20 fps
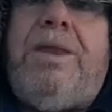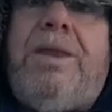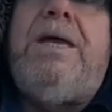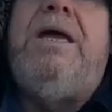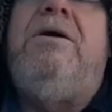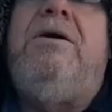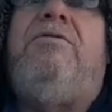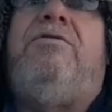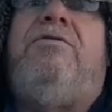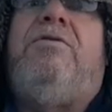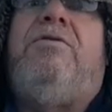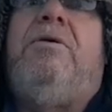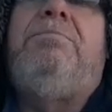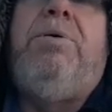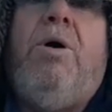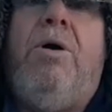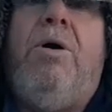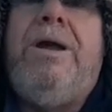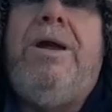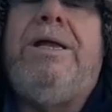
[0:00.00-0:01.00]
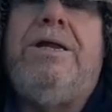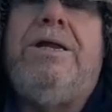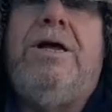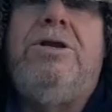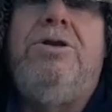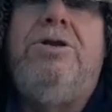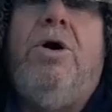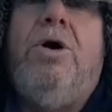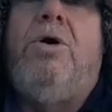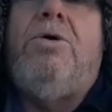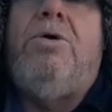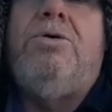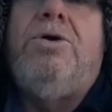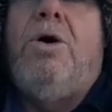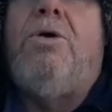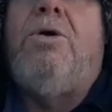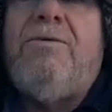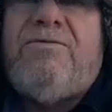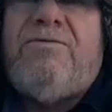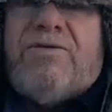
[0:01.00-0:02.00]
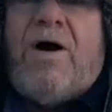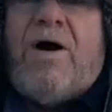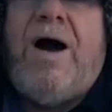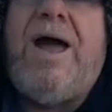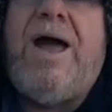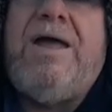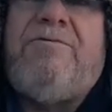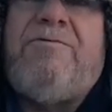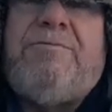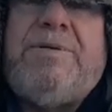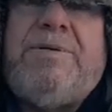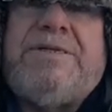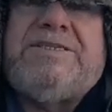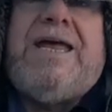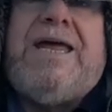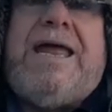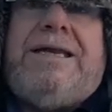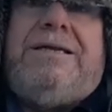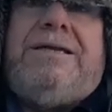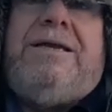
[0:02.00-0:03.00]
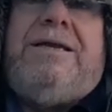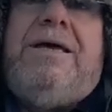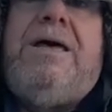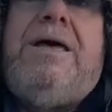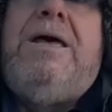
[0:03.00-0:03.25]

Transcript: If 0.005%